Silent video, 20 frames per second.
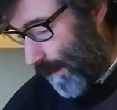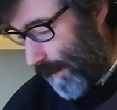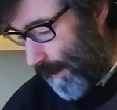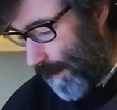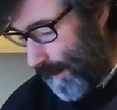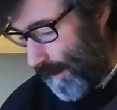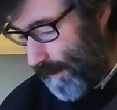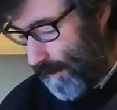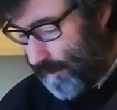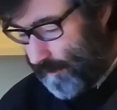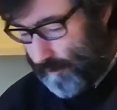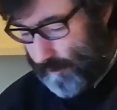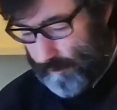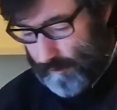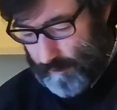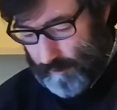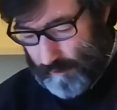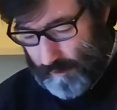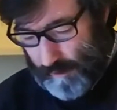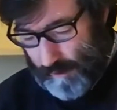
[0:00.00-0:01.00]
and
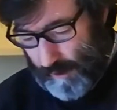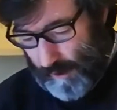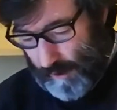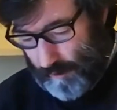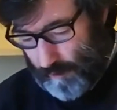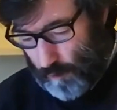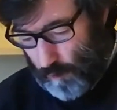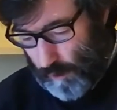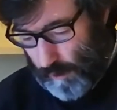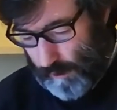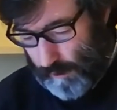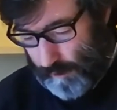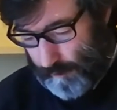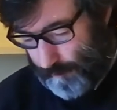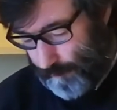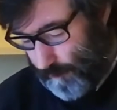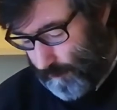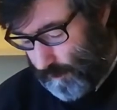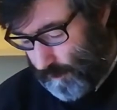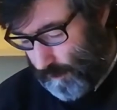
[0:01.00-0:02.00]
the other
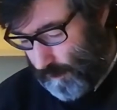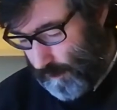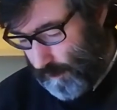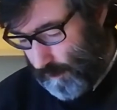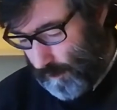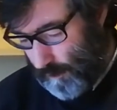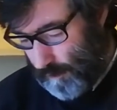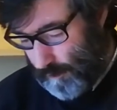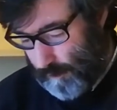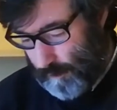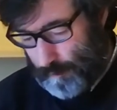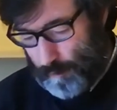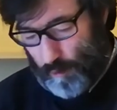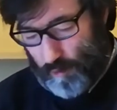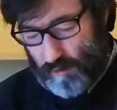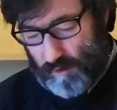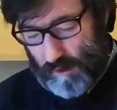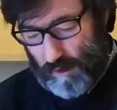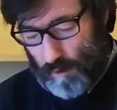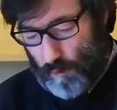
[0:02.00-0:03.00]
one, the
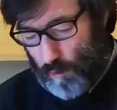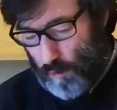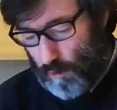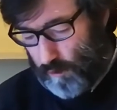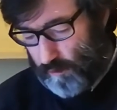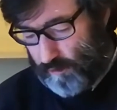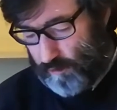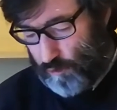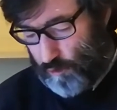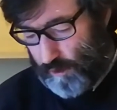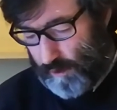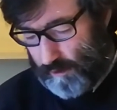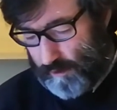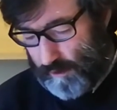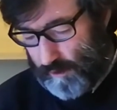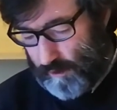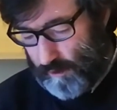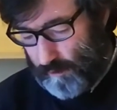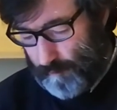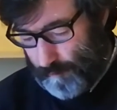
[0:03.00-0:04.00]
postcard was
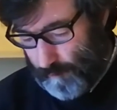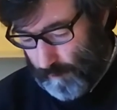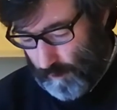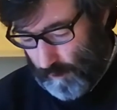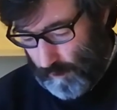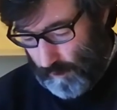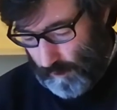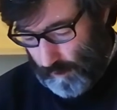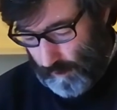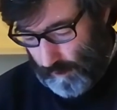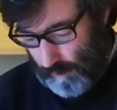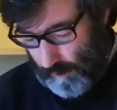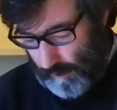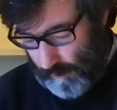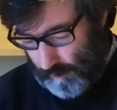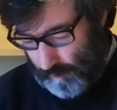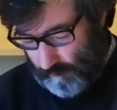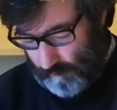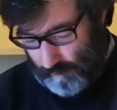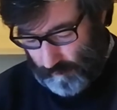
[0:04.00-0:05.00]
written,
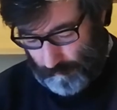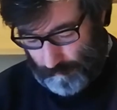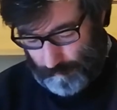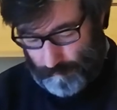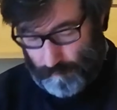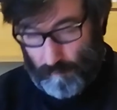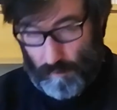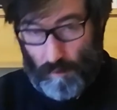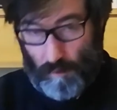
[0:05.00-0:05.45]
it's